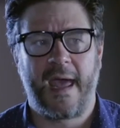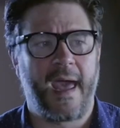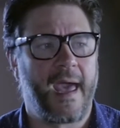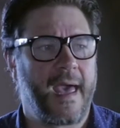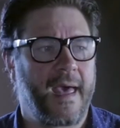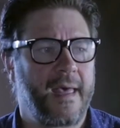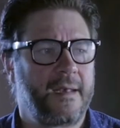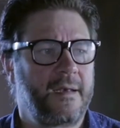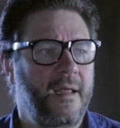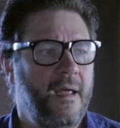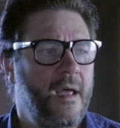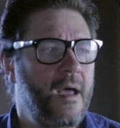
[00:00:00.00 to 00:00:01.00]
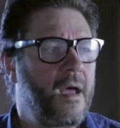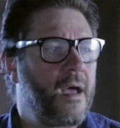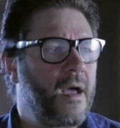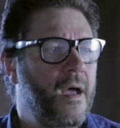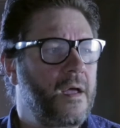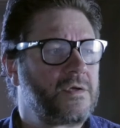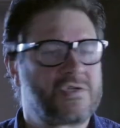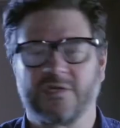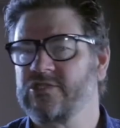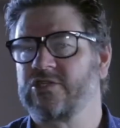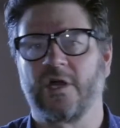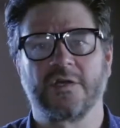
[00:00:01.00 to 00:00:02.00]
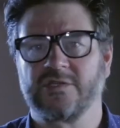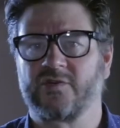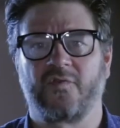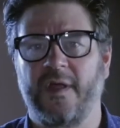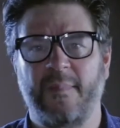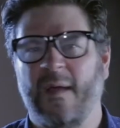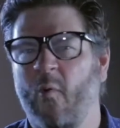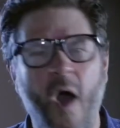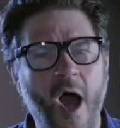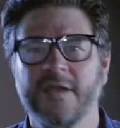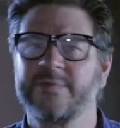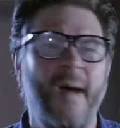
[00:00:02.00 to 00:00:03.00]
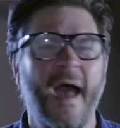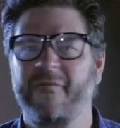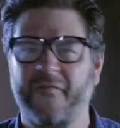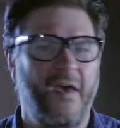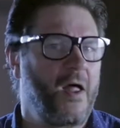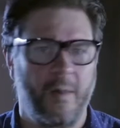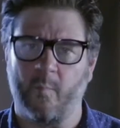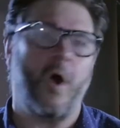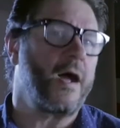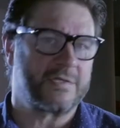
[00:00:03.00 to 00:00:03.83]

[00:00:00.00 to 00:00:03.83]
and just start screaming, watch my film.